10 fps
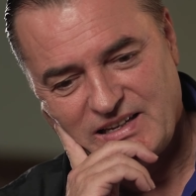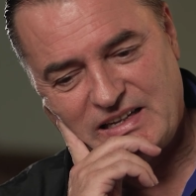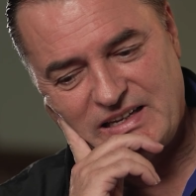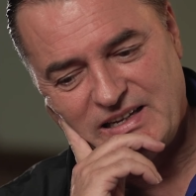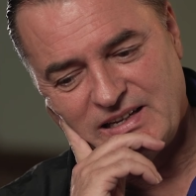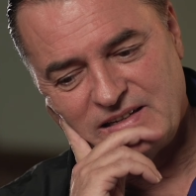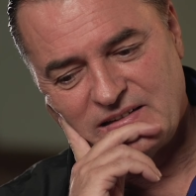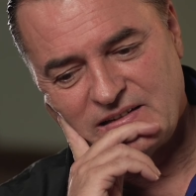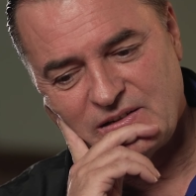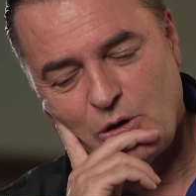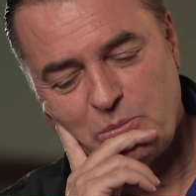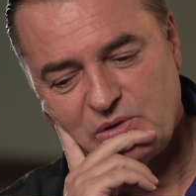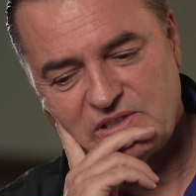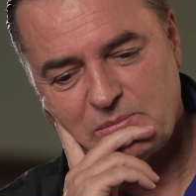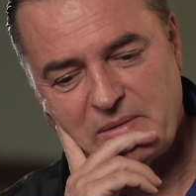and
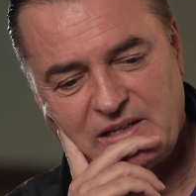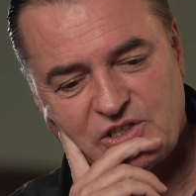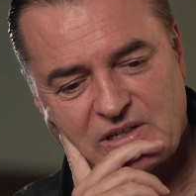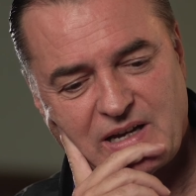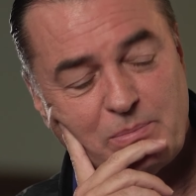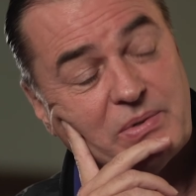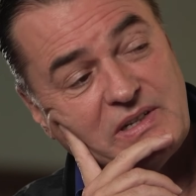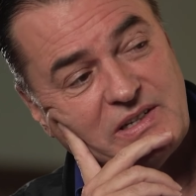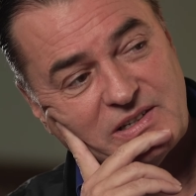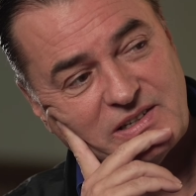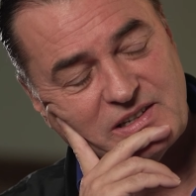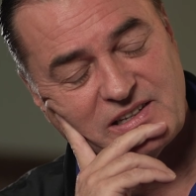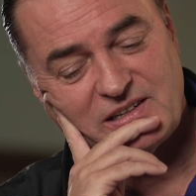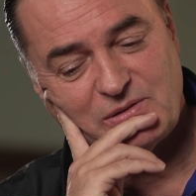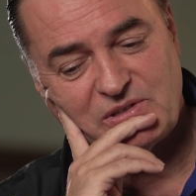OPPO is a major company
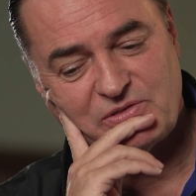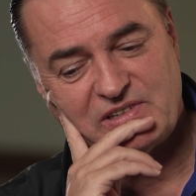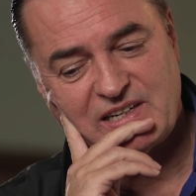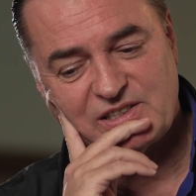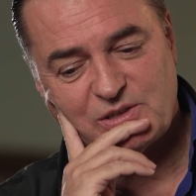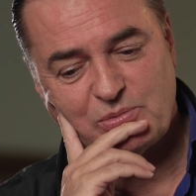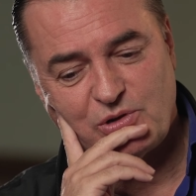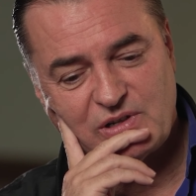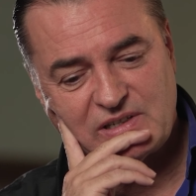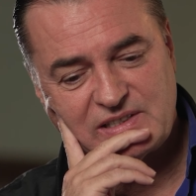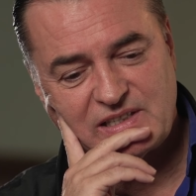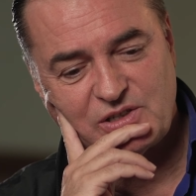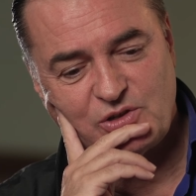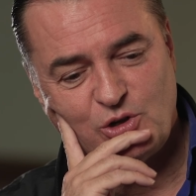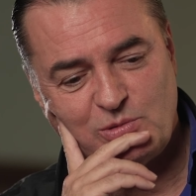with fantastic products
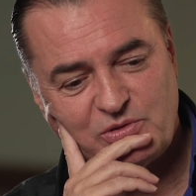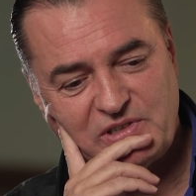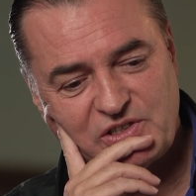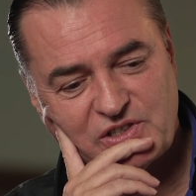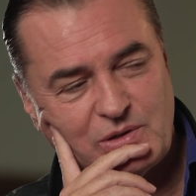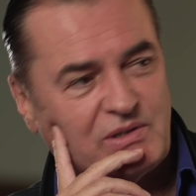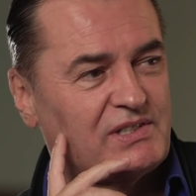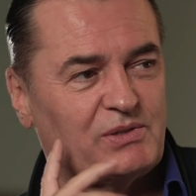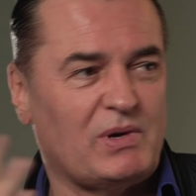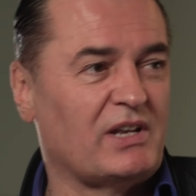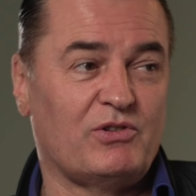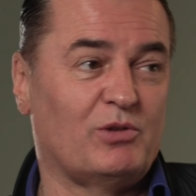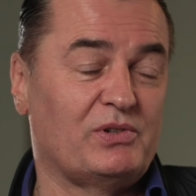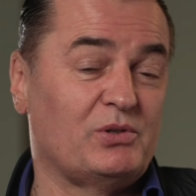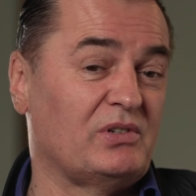and a global reach, so it's a
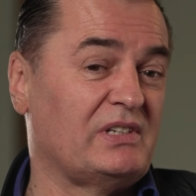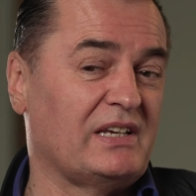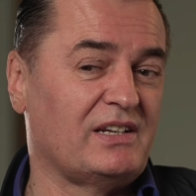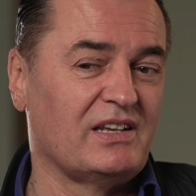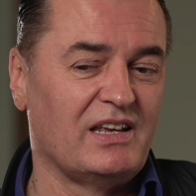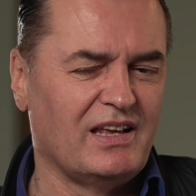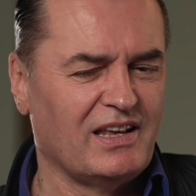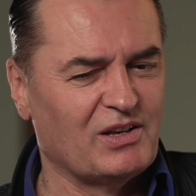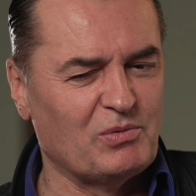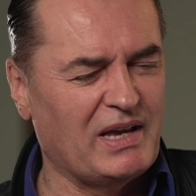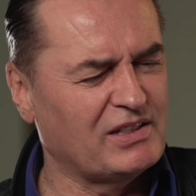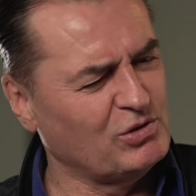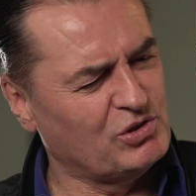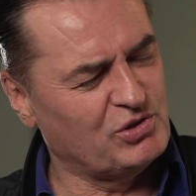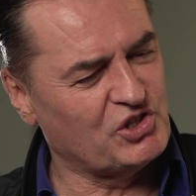wonderful opportunity. And we had
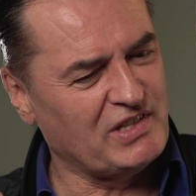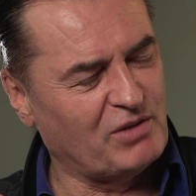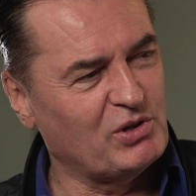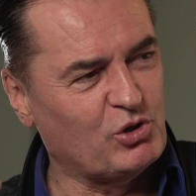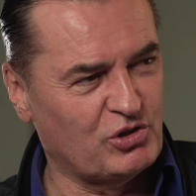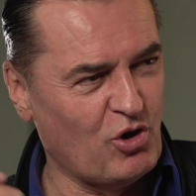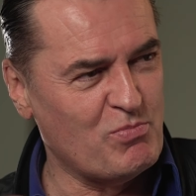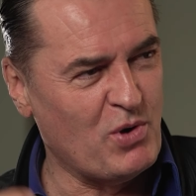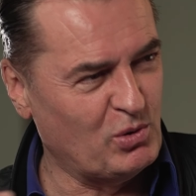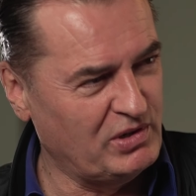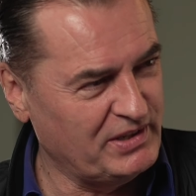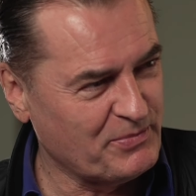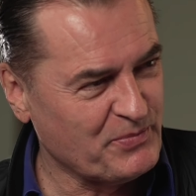the intuition that we could go bold